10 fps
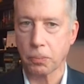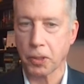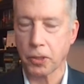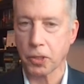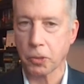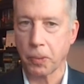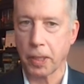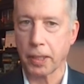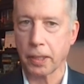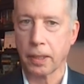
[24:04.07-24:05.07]

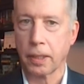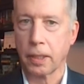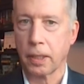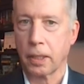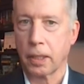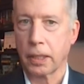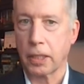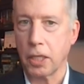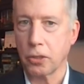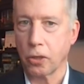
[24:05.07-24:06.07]
participating.
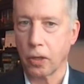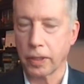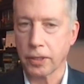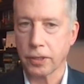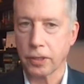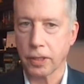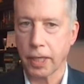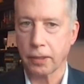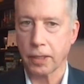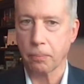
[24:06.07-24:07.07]
Key to all this is
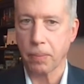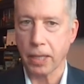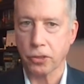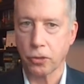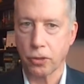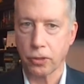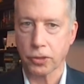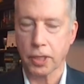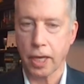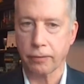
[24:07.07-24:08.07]
that the ambassadorial
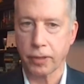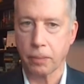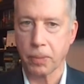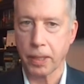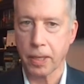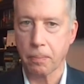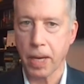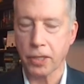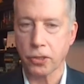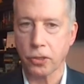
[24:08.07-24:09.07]
staff led by the
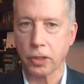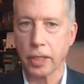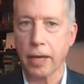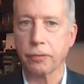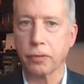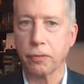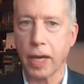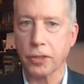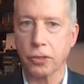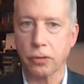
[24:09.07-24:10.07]
ambassador left
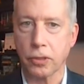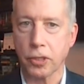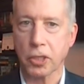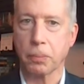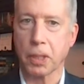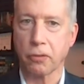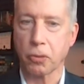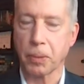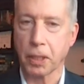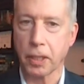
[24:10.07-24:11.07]
faster than just about
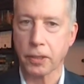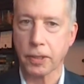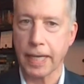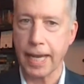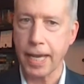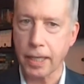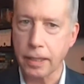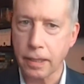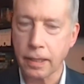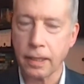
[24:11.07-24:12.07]
everybody else
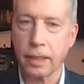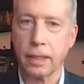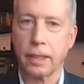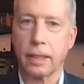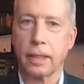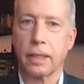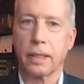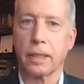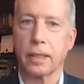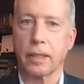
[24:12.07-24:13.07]
ahead
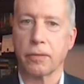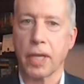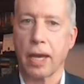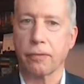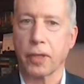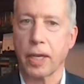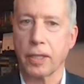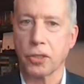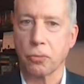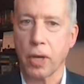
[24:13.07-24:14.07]
of the
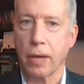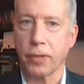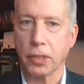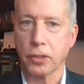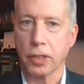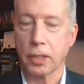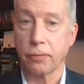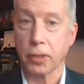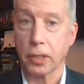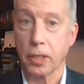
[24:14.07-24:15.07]
Afghans arriving in
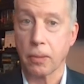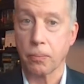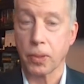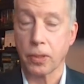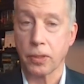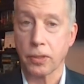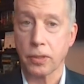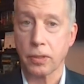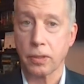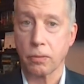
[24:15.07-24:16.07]
significant
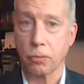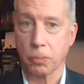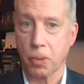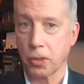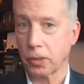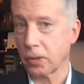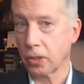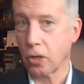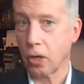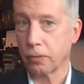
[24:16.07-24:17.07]
numbers, responding to the
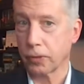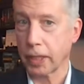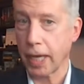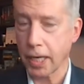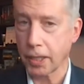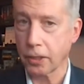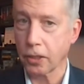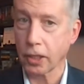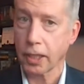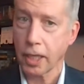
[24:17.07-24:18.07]
call for Canada
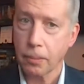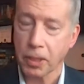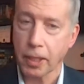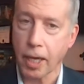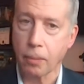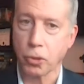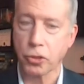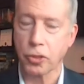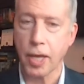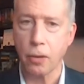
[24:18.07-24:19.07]
to come to Kabul.
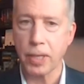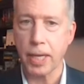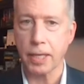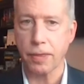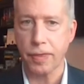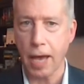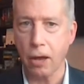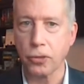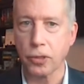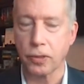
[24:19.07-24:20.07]
So now we had
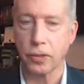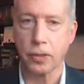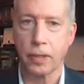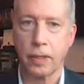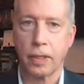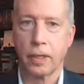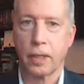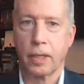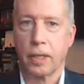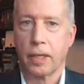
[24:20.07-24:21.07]
thousands
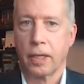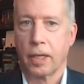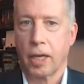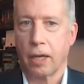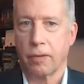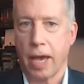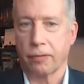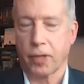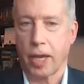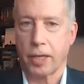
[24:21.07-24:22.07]
of
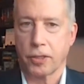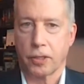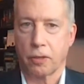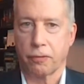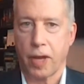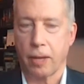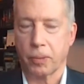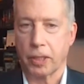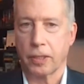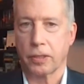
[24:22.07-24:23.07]
Afghans and their
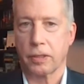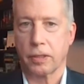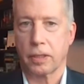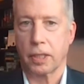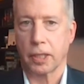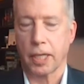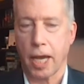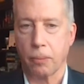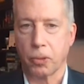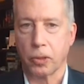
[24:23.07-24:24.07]
families in
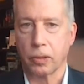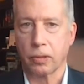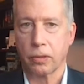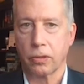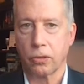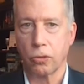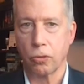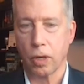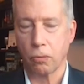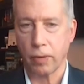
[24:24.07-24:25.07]
Kabul
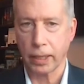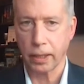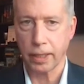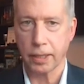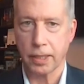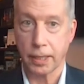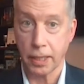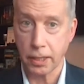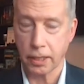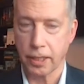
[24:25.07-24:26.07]
who are readily and
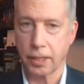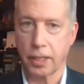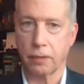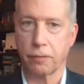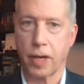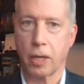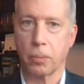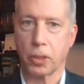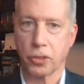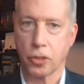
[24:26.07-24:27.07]
easily
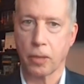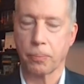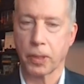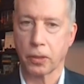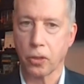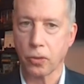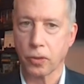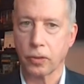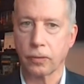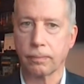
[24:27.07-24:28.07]
identifiable as not being
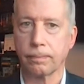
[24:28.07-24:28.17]
local,